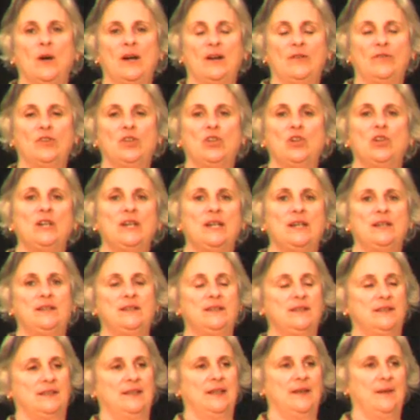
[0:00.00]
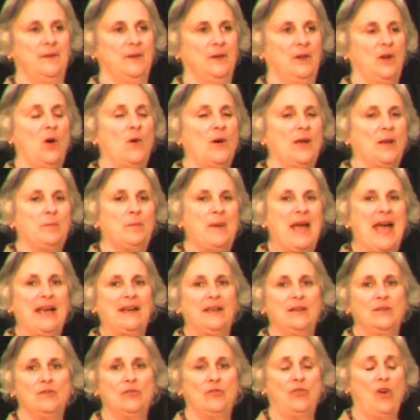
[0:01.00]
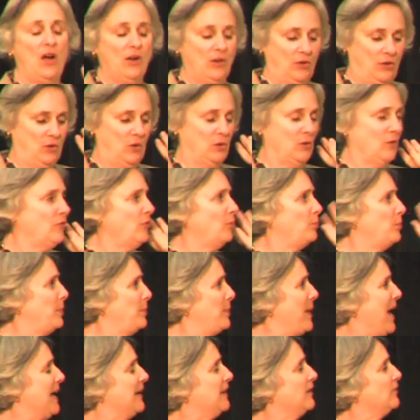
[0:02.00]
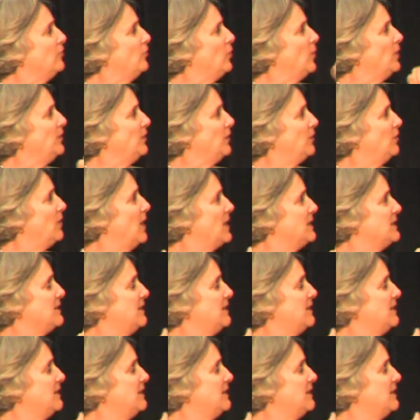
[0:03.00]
of goods going back and forth across